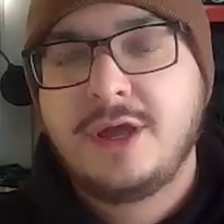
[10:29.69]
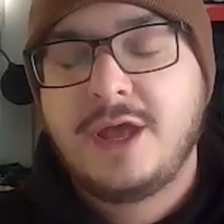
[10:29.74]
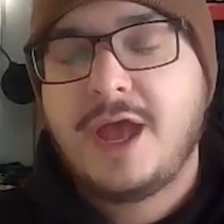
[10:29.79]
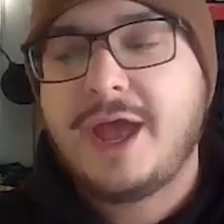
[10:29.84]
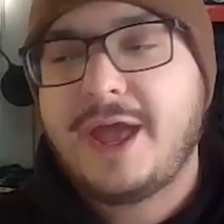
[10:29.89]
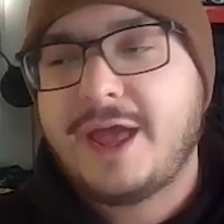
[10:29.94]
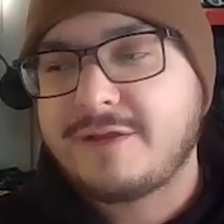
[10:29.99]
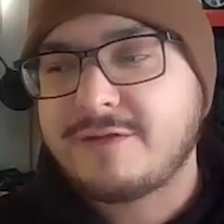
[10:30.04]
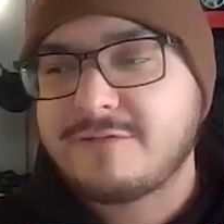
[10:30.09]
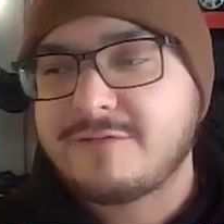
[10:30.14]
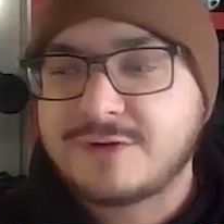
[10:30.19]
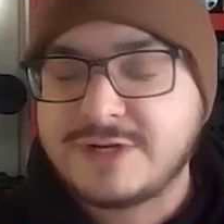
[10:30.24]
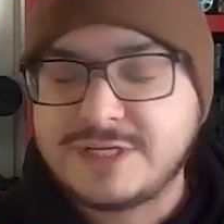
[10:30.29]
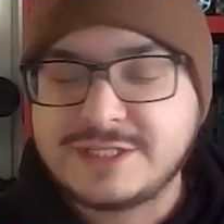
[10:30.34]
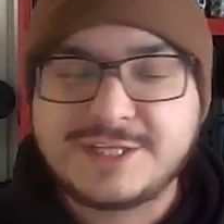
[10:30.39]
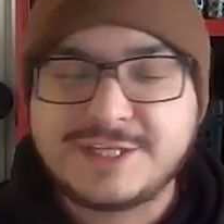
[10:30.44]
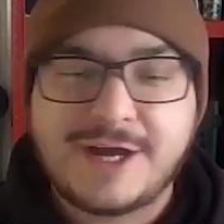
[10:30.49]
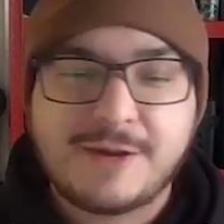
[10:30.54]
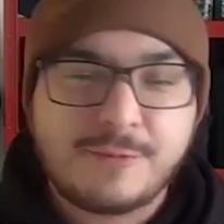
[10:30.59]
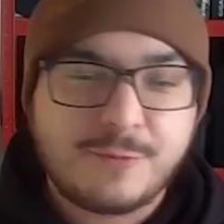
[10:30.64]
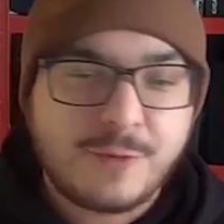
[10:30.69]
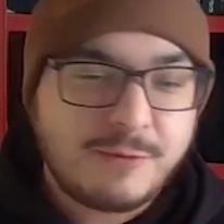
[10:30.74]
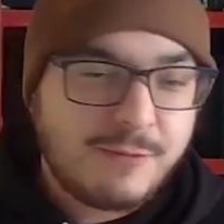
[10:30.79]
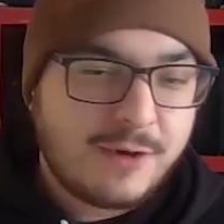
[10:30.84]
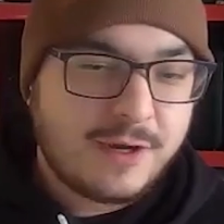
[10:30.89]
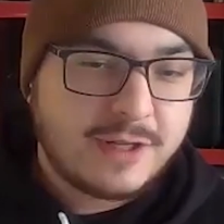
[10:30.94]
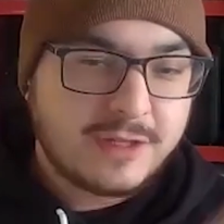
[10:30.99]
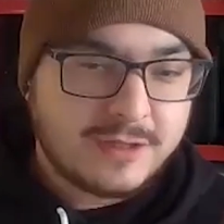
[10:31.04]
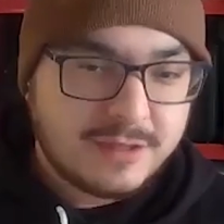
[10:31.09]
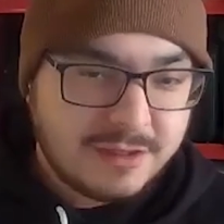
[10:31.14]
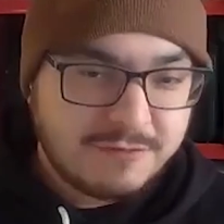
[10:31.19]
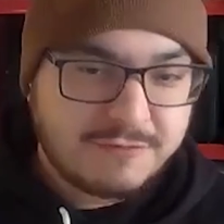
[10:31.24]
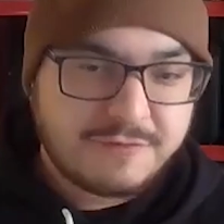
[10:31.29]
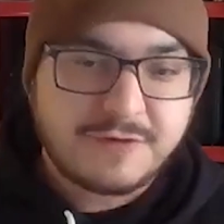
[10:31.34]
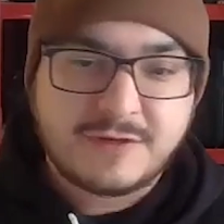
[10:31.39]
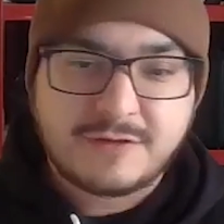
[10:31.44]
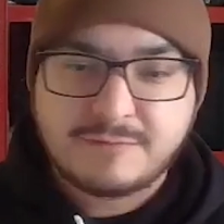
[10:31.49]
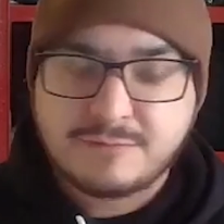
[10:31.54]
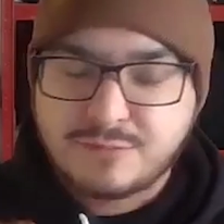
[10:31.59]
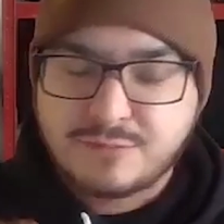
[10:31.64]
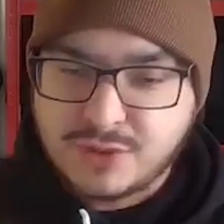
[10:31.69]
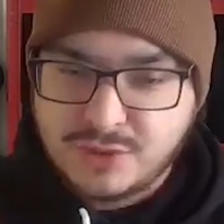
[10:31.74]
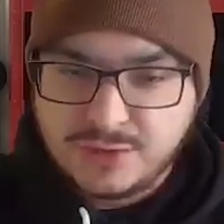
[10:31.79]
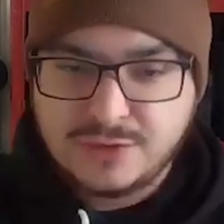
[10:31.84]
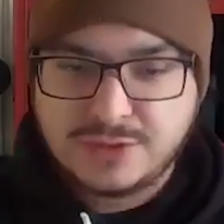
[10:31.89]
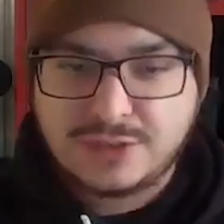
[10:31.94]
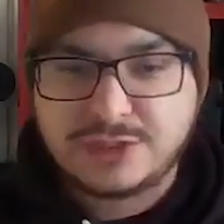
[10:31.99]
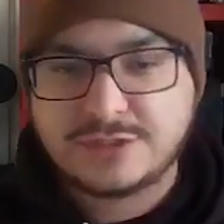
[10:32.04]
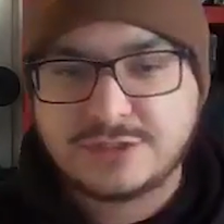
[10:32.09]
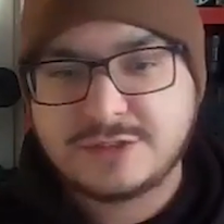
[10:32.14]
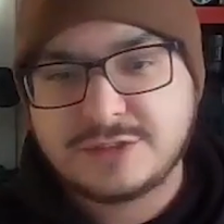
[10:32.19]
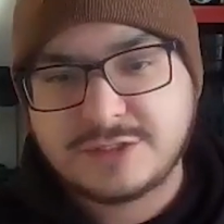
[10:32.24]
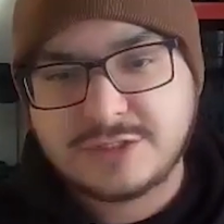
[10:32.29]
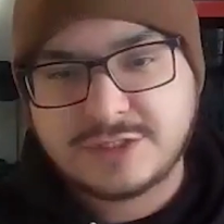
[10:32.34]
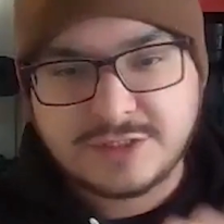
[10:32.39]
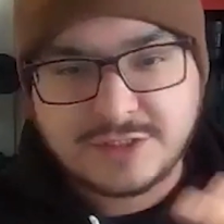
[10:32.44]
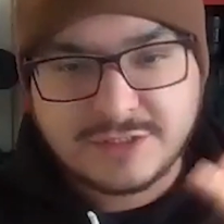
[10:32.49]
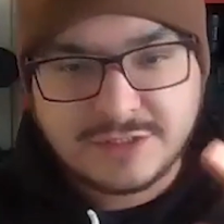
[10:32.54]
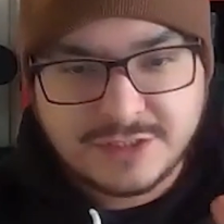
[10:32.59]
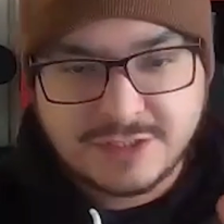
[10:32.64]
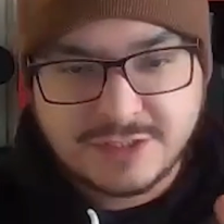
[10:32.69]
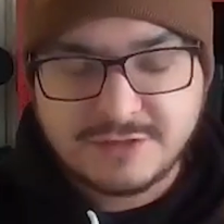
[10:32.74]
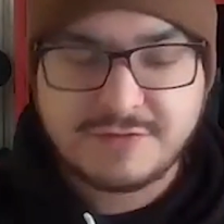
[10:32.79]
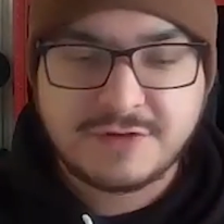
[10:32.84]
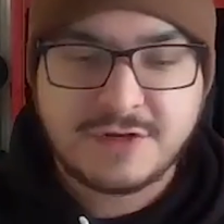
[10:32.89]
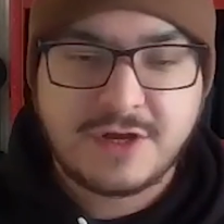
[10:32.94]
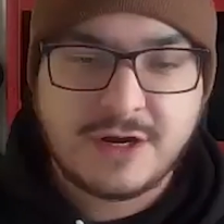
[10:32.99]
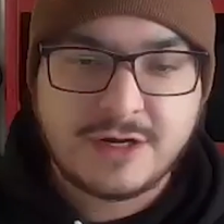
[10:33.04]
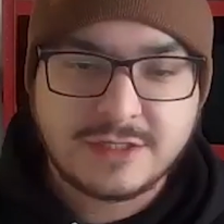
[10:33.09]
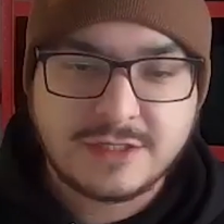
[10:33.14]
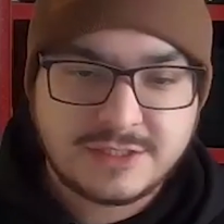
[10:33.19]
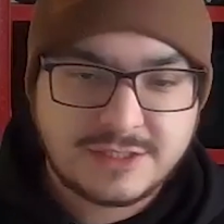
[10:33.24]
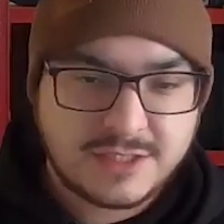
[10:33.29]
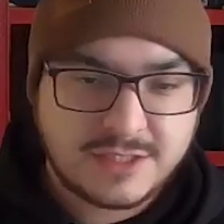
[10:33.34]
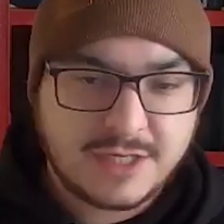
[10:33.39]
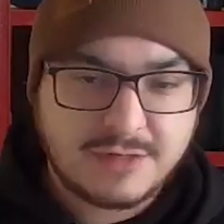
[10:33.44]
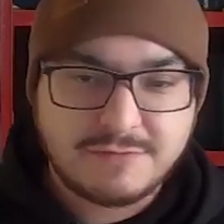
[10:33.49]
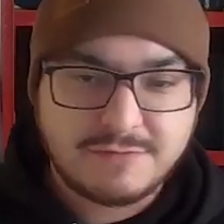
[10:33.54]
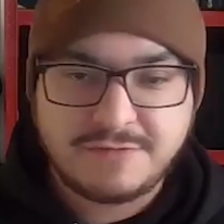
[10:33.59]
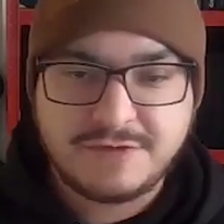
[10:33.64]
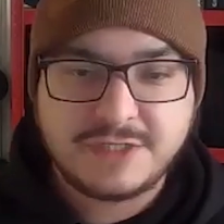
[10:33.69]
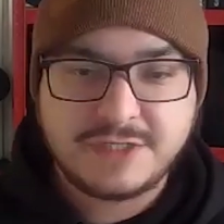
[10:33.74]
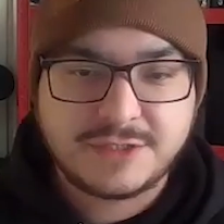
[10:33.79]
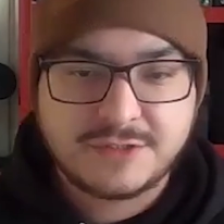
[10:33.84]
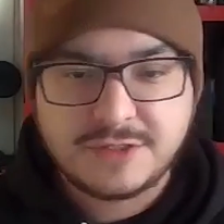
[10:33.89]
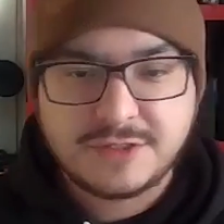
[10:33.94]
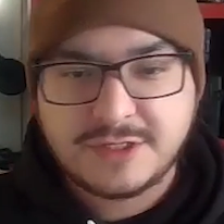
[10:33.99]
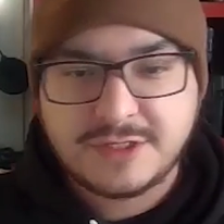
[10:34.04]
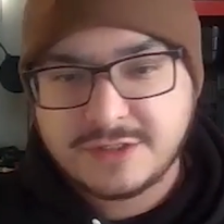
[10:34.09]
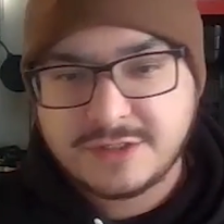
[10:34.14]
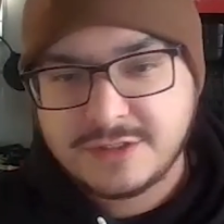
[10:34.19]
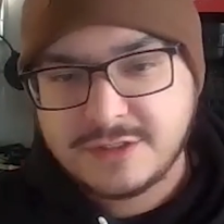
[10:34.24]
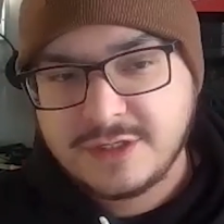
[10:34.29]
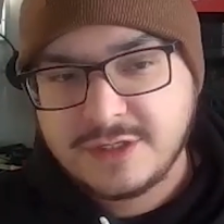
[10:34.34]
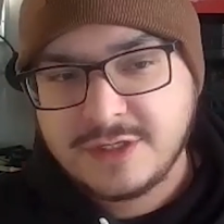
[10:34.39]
And for this album, we wanted different producers and different artists to come feature in it.